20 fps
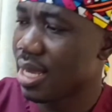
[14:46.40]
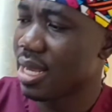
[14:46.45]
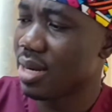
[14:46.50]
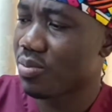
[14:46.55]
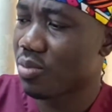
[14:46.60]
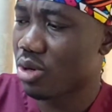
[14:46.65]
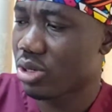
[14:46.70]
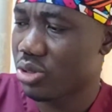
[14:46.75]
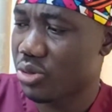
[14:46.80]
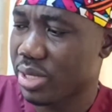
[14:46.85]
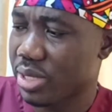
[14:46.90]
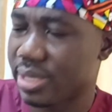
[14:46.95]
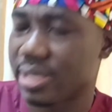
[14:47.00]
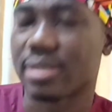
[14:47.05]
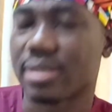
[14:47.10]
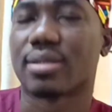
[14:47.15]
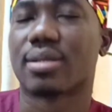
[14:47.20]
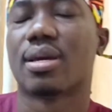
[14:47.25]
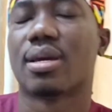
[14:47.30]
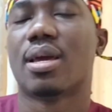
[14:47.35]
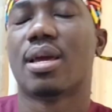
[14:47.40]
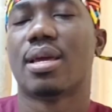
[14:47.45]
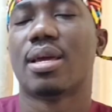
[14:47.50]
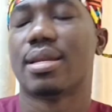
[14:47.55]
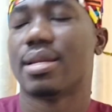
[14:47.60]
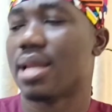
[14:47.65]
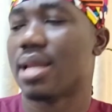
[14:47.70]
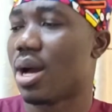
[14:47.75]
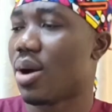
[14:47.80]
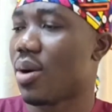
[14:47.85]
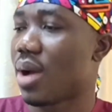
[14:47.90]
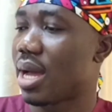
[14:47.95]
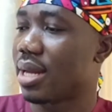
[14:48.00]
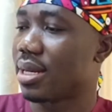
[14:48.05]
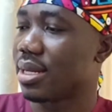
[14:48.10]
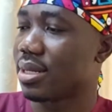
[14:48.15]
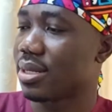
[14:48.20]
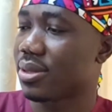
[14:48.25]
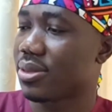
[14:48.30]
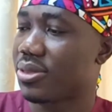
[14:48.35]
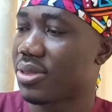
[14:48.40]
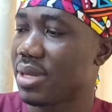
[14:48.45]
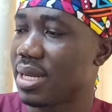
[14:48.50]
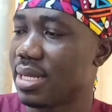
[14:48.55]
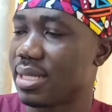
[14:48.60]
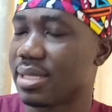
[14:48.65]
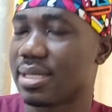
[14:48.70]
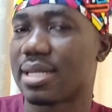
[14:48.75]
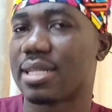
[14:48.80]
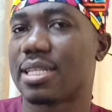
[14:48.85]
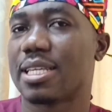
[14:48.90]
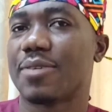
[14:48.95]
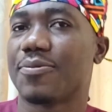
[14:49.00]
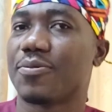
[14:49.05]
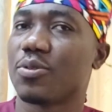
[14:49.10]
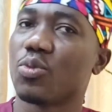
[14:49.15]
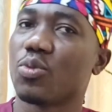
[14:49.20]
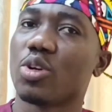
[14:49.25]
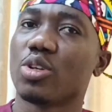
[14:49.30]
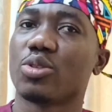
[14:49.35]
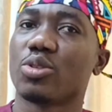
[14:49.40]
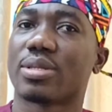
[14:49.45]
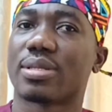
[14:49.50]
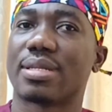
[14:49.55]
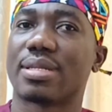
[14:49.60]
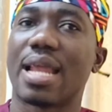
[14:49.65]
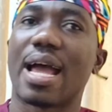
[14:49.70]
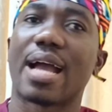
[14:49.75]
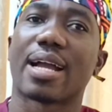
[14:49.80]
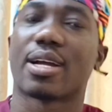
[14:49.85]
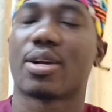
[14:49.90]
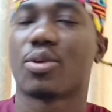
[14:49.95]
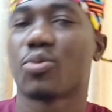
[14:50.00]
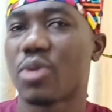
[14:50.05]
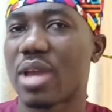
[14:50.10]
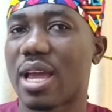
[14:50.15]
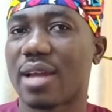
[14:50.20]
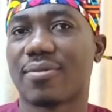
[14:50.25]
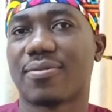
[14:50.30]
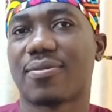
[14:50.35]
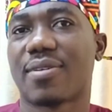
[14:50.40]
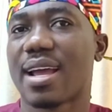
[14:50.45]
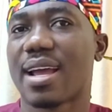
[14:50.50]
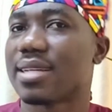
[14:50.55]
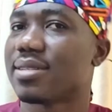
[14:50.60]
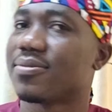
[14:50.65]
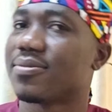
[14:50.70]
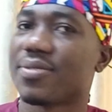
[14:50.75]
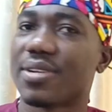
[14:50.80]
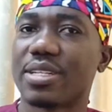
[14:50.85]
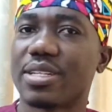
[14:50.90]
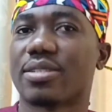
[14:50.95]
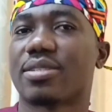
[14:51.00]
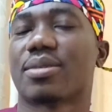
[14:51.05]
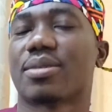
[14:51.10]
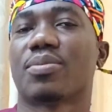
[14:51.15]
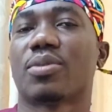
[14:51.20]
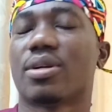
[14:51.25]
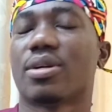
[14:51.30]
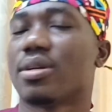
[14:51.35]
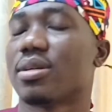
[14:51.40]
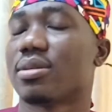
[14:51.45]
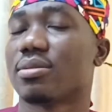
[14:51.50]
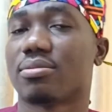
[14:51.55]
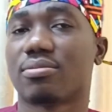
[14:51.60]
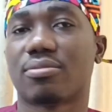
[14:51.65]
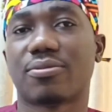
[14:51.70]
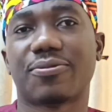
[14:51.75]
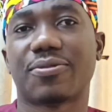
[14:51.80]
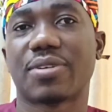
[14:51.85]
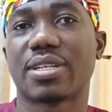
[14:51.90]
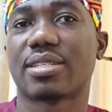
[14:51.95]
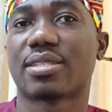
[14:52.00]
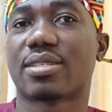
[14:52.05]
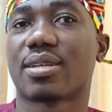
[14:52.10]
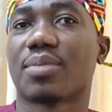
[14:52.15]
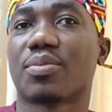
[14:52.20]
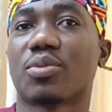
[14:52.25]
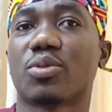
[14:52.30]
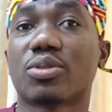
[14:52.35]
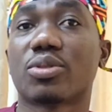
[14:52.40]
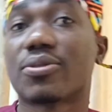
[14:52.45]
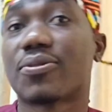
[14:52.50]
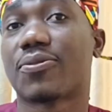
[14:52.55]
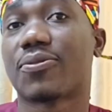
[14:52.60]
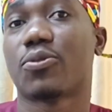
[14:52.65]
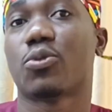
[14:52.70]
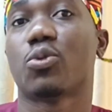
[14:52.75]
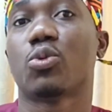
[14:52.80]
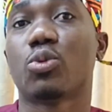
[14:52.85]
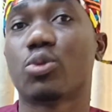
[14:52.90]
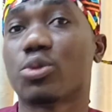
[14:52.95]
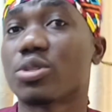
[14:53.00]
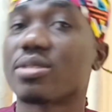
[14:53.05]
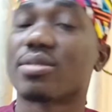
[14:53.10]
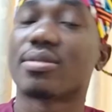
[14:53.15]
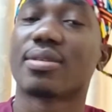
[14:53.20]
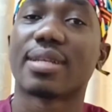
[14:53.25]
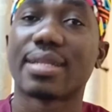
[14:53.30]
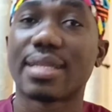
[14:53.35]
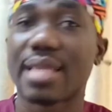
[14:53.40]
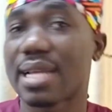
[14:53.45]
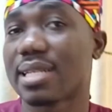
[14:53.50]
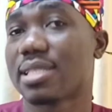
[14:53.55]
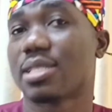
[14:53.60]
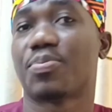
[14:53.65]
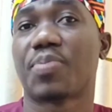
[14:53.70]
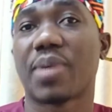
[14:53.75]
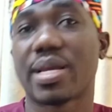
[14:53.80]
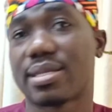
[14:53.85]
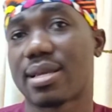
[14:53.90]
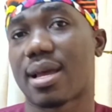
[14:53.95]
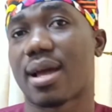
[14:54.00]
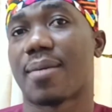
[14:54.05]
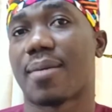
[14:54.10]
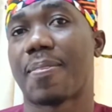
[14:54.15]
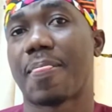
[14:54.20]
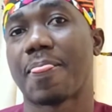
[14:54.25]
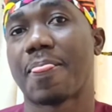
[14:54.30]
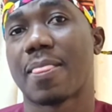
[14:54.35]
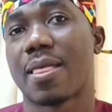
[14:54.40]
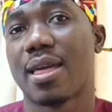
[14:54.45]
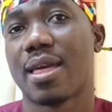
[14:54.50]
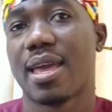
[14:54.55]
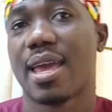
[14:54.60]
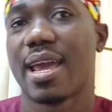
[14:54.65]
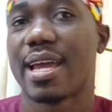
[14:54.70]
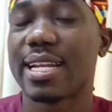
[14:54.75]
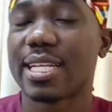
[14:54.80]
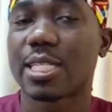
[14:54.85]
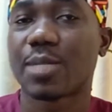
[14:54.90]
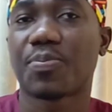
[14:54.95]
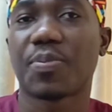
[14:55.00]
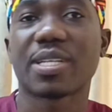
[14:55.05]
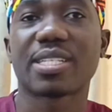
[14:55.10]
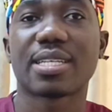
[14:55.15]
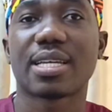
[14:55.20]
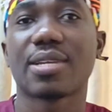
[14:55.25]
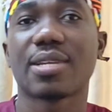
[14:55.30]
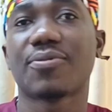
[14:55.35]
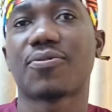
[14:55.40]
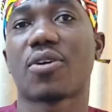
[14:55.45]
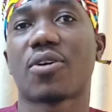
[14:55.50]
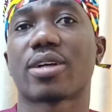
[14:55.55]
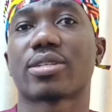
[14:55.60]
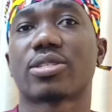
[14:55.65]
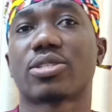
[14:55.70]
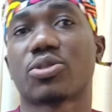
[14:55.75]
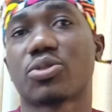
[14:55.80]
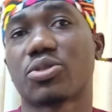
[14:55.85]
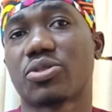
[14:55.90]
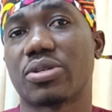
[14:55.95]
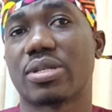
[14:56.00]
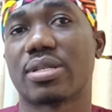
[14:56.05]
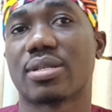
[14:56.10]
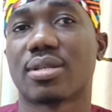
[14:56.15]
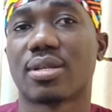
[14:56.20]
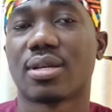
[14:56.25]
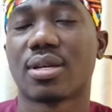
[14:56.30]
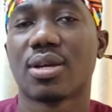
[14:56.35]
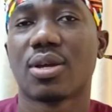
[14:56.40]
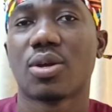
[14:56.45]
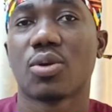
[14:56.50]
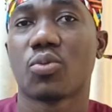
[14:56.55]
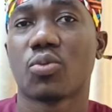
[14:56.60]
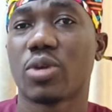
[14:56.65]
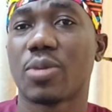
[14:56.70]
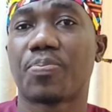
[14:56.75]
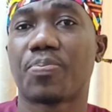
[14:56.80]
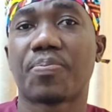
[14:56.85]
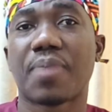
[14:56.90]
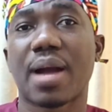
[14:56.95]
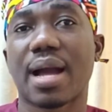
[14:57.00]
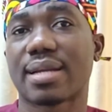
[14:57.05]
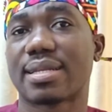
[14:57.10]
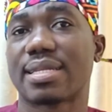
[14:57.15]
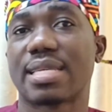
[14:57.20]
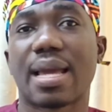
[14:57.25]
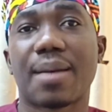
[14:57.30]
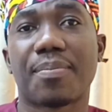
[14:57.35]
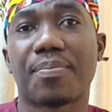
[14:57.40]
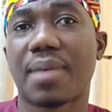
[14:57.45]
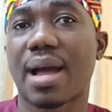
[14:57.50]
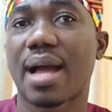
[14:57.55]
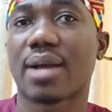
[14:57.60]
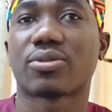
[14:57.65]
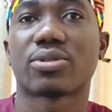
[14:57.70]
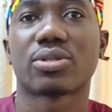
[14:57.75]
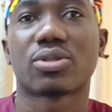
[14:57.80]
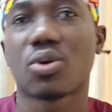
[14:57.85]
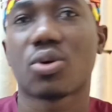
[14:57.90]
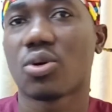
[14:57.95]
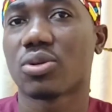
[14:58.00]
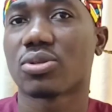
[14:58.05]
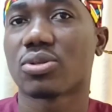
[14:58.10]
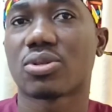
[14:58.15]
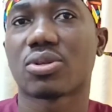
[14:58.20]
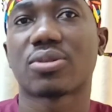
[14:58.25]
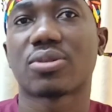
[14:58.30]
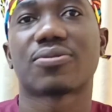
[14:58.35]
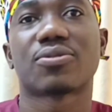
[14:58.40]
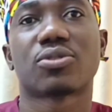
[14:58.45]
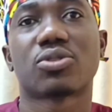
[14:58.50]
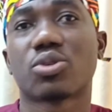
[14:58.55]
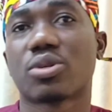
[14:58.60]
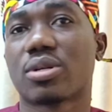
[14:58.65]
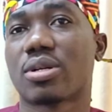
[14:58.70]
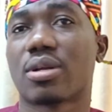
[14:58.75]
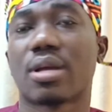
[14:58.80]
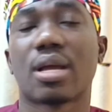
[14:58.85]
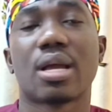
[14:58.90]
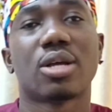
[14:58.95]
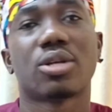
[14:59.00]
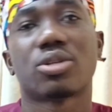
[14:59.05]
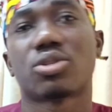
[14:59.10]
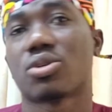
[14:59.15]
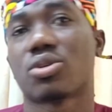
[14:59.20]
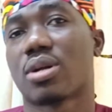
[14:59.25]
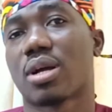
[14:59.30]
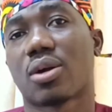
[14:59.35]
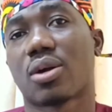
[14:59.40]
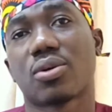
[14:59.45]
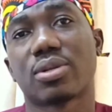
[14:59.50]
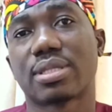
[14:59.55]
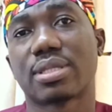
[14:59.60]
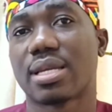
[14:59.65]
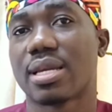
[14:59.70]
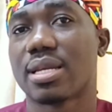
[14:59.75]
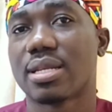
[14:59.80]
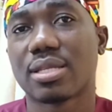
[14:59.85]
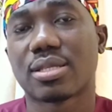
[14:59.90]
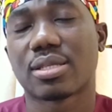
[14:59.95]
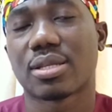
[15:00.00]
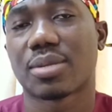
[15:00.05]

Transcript: in moderation. Now another thing is that if you want to snack, we advise vegetables, fruits. That is better, and especially for our children, we pack their bags with all sort of sugar-containing